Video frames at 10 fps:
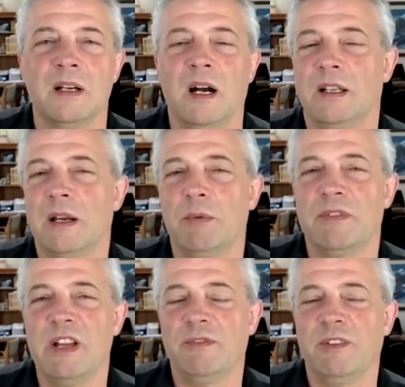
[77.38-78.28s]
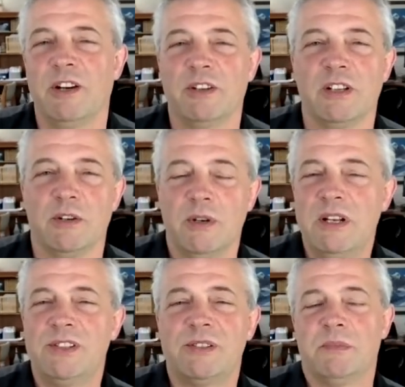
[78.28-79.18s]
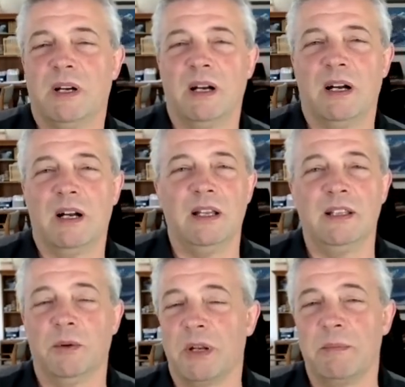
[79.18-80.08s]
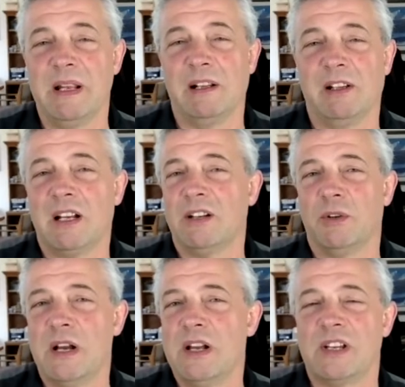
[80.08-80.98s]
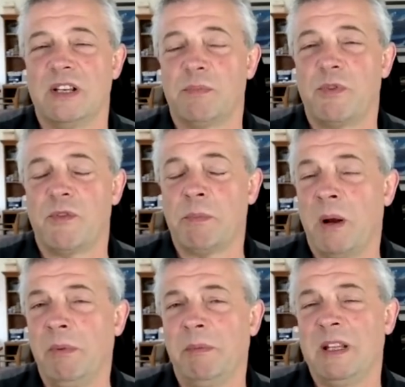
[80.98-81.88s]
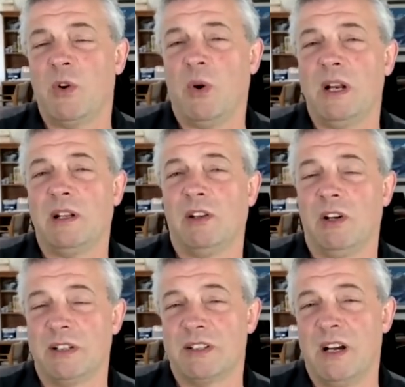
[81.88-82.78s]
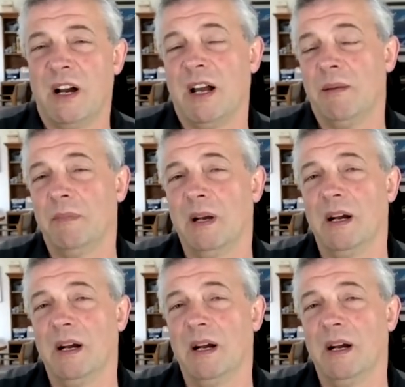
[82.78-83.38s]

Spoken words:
They would have definitely heard the noise, and there would have been a lot of noise, and probably quite a long time.